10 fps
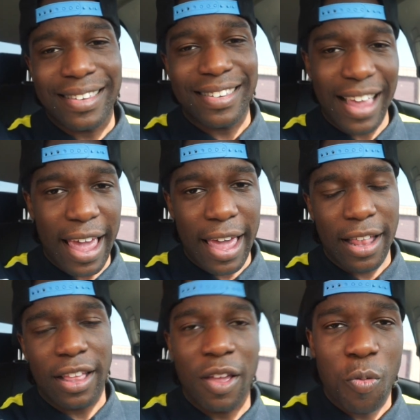
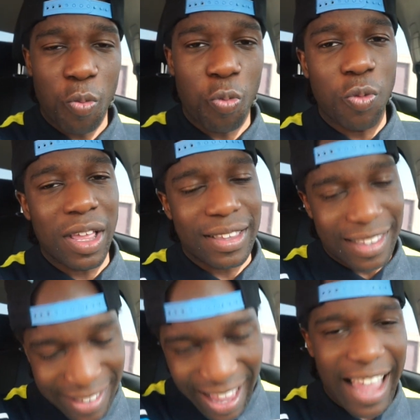said,
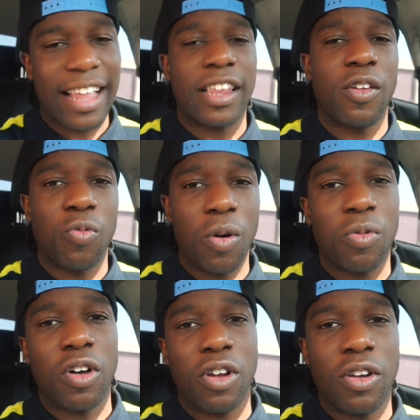exactly what
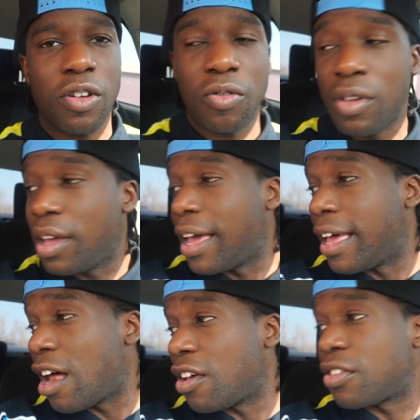we're gonna do.
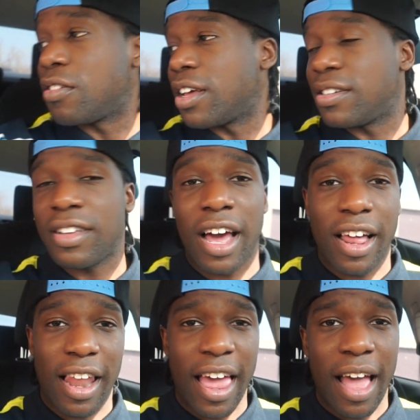And also that she
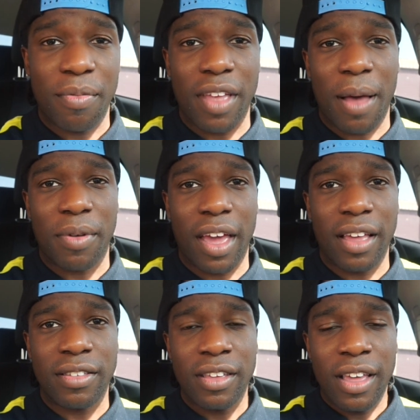got her laptop
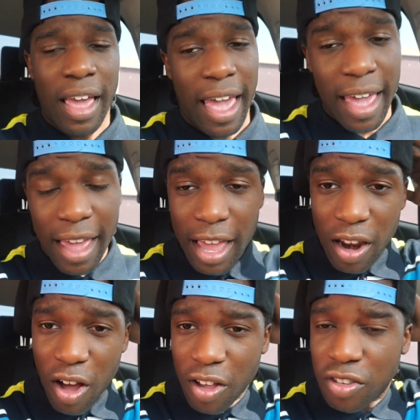case.
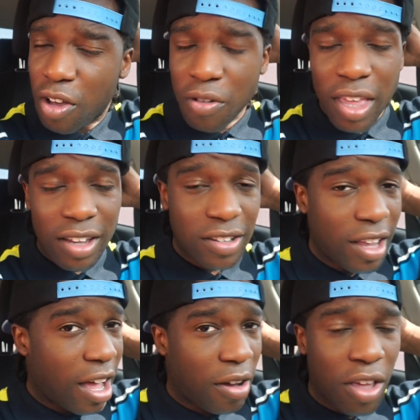And also, yes,
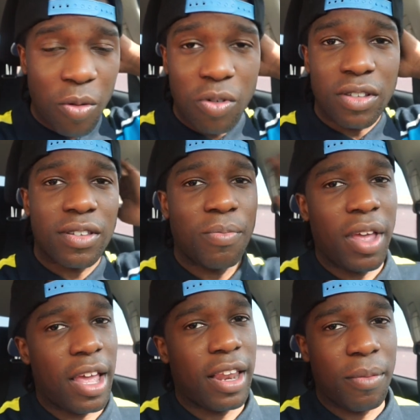y'all, it was,
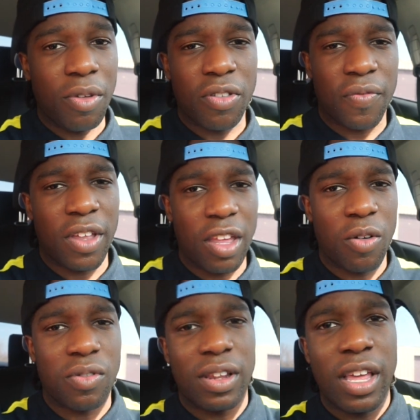man, the music
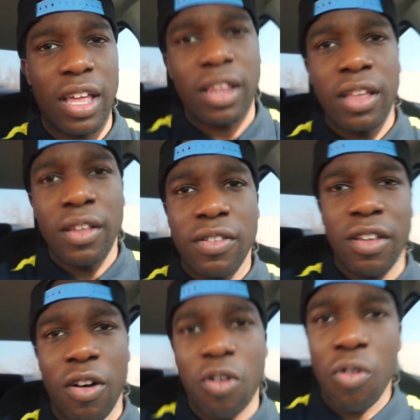video was lit.
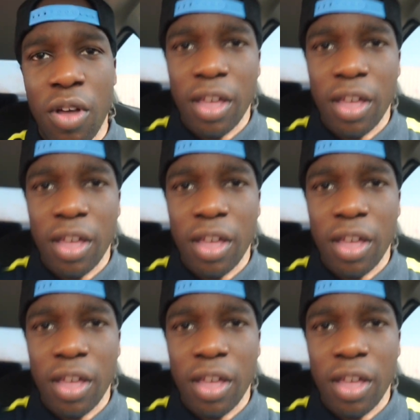So